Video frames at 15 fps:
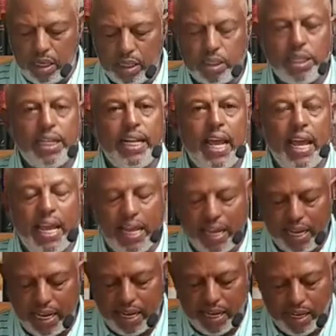
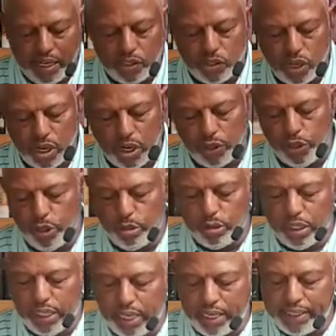Today is uh,
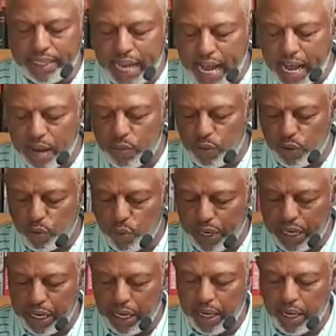usually a time when
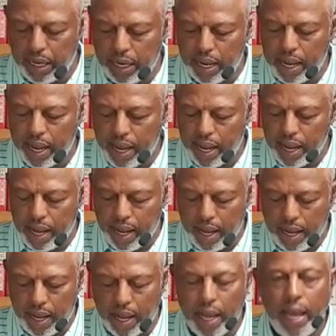we
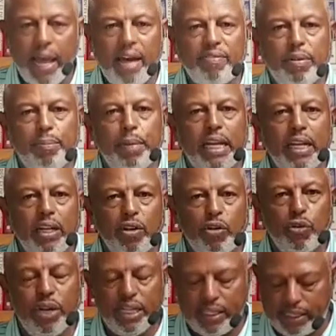have a meet and
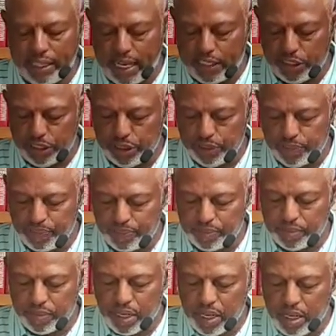greet session.
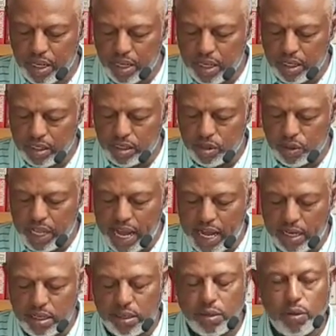So
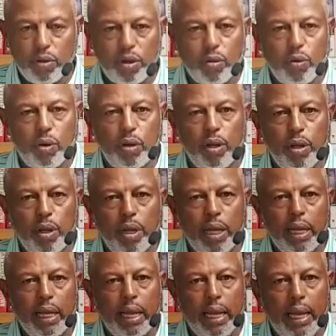that
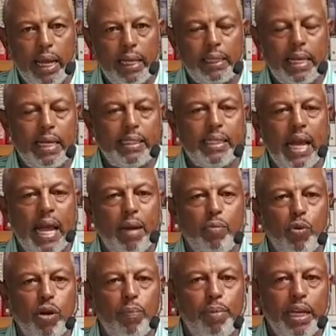at that time,
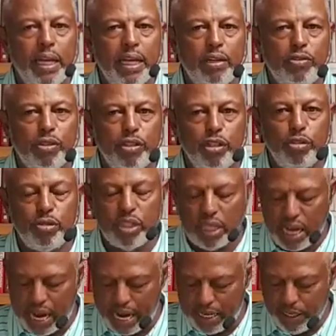we'll be
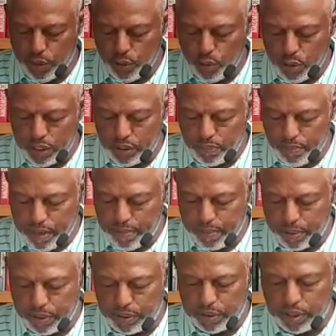introducing our newest
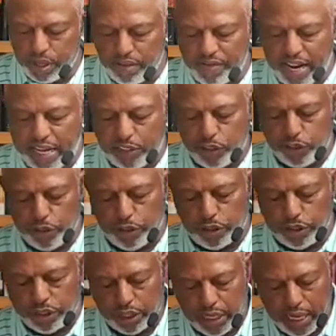members of our
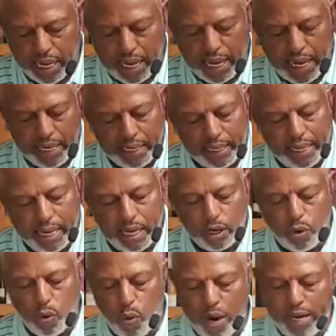church and get
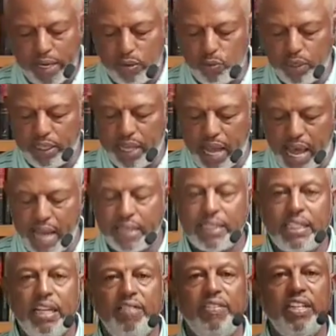acquainted with the
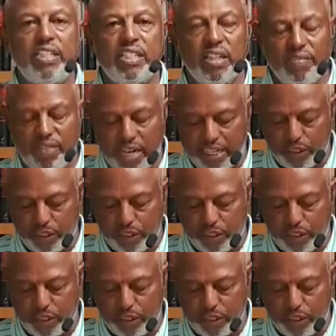activities of our